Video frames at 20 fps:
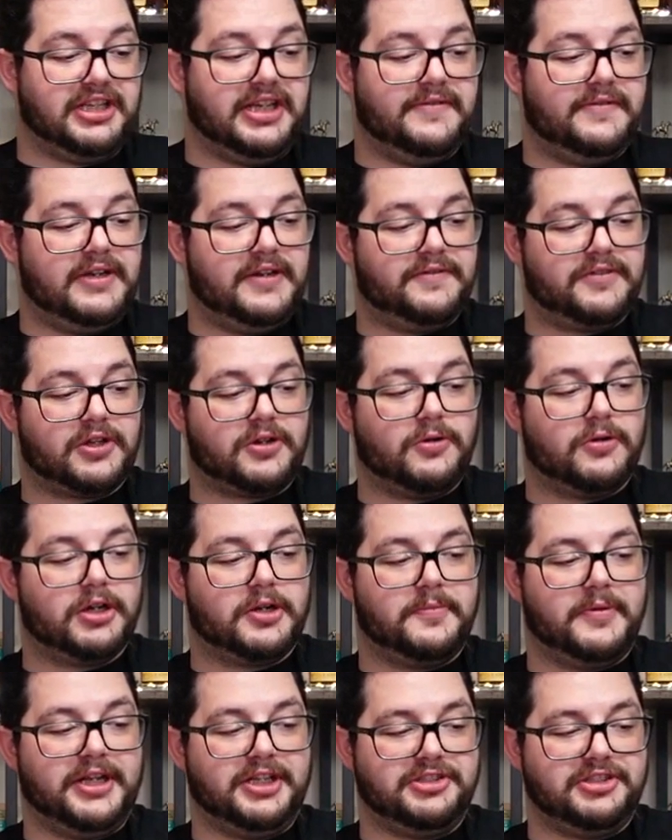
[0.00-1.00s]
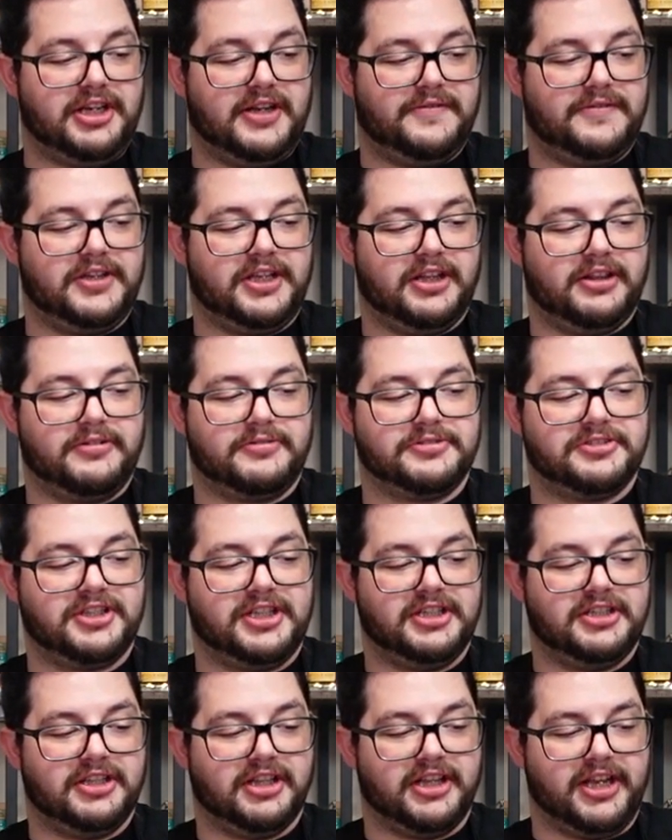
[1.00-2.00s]
Even if the cork breaks and you have to get little
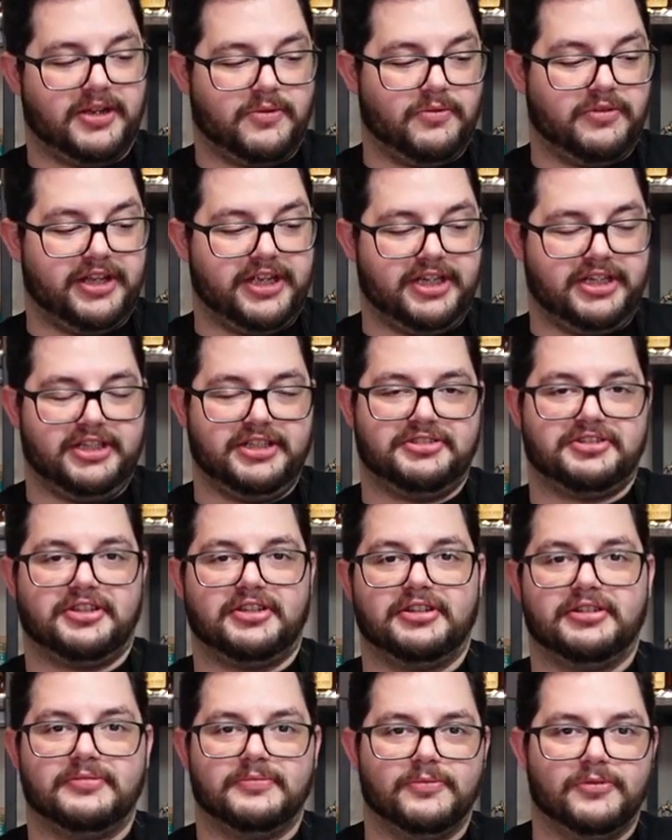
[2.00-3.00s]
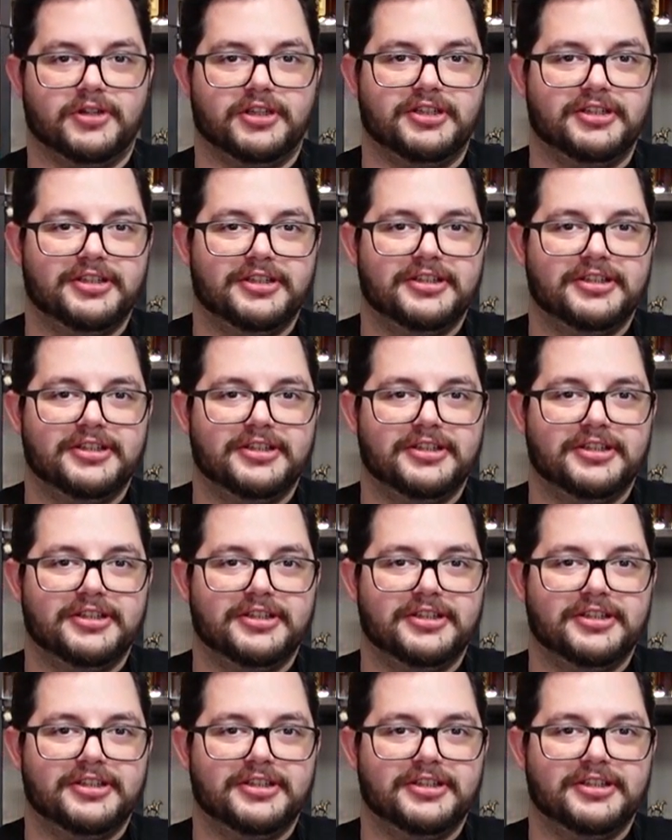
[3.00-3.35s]
Santa leg ladies in one.